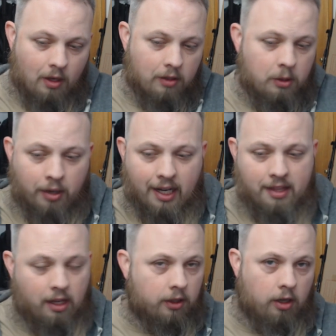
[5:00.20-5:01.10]
to play
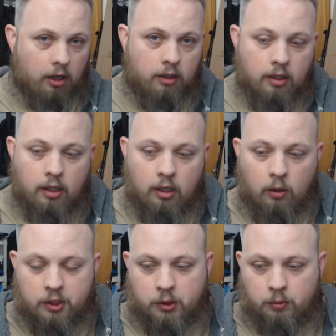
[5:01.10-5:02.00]
another card,
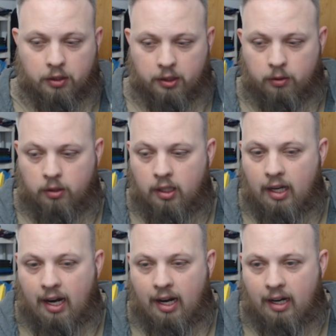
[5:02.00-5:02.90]
which is really cool.
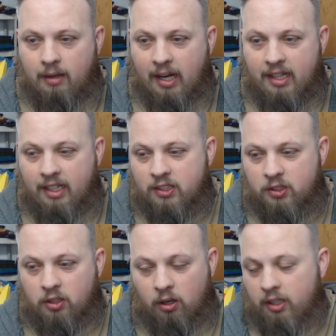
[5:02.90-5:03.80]
I think this
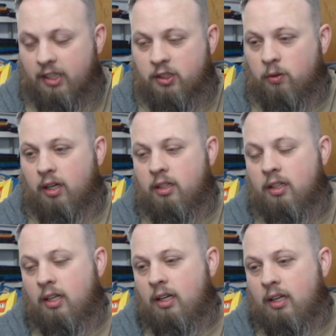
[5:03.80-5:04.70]
card is great
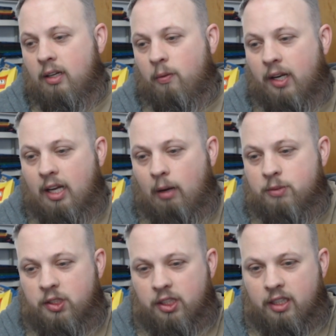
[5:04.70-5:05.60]
when it comes
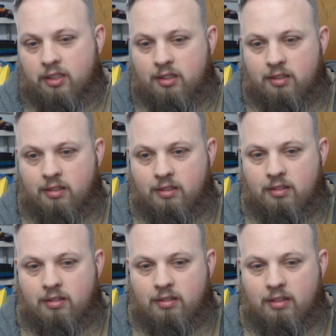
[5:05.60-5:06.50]
to just
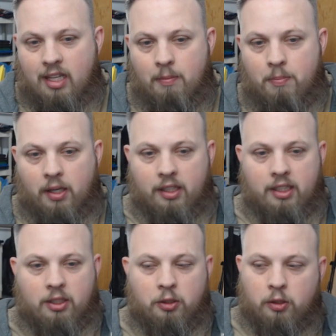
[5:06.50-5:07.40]
the ability
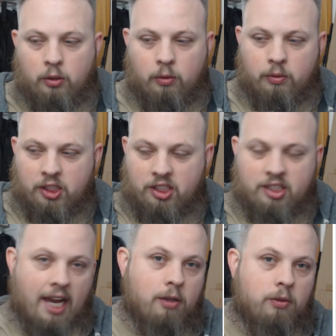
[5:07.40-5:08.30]
to just
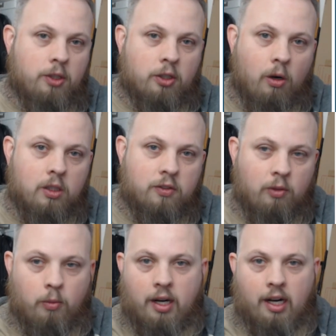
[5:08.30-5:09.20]
cycle your cards
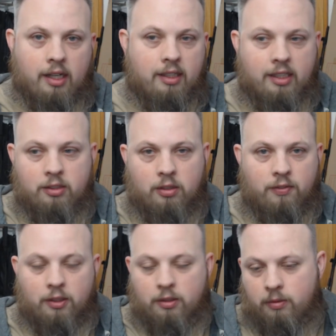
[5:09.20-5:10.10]
from one area into the
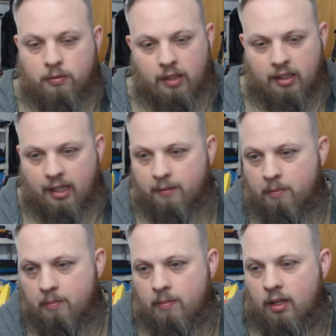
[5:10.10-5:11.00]
field. I like it.
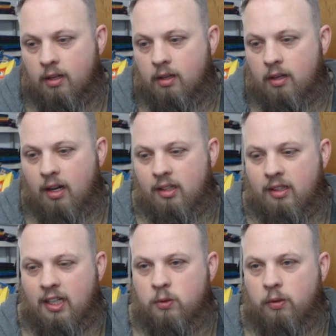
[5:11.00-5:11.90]
And the
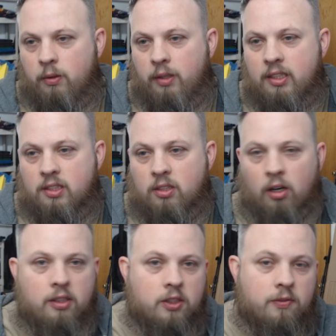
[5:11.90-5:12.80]
last one is
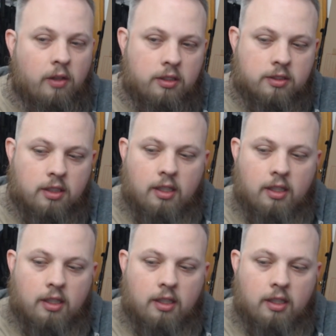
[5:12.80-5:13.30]
Darkness Falls.